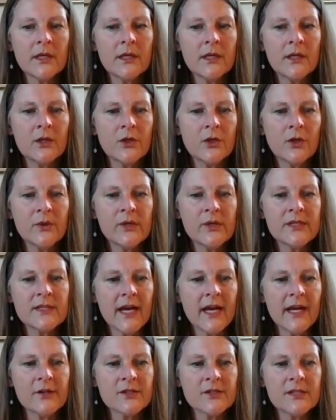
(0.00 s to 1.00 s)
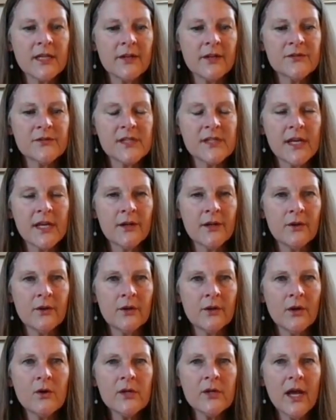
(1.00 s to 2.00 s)
you know, his higher self said,
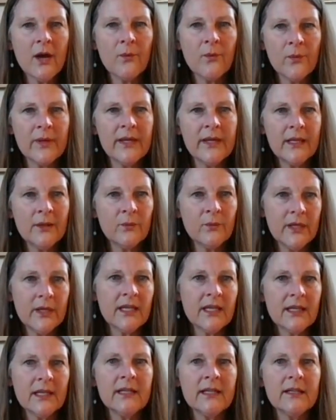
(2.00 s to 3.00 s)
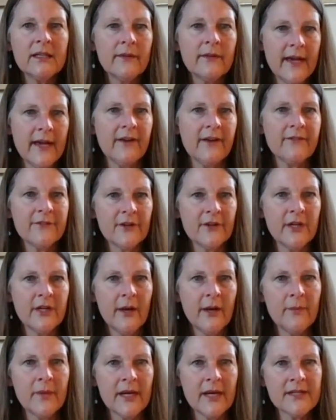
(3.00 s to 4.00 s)
oh yeah, we can heal that for
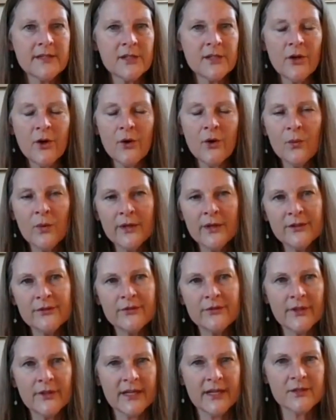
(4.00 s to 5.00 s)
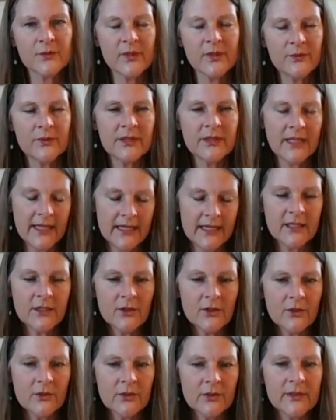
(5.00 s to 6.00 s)
him. And I said, oh, wonderful. That's what he would like,
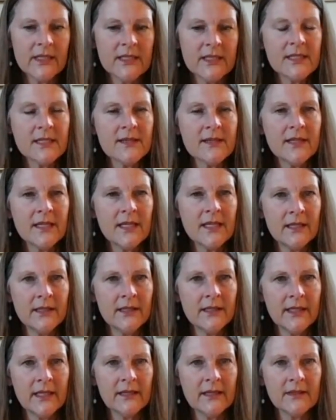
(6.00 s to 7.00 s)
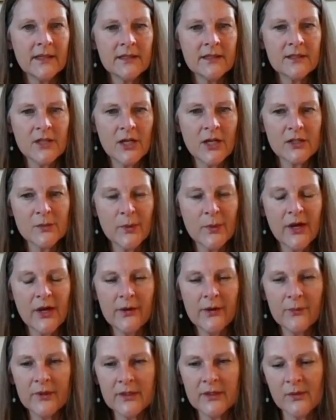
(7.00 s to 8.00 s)
you know, and they did the healing and they talked
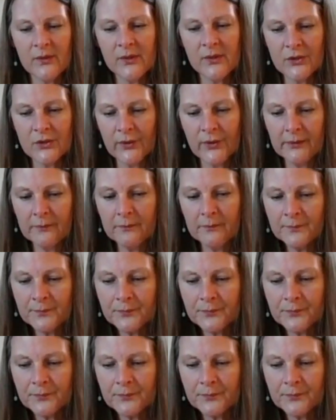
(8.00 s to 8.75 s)
about what they were doing.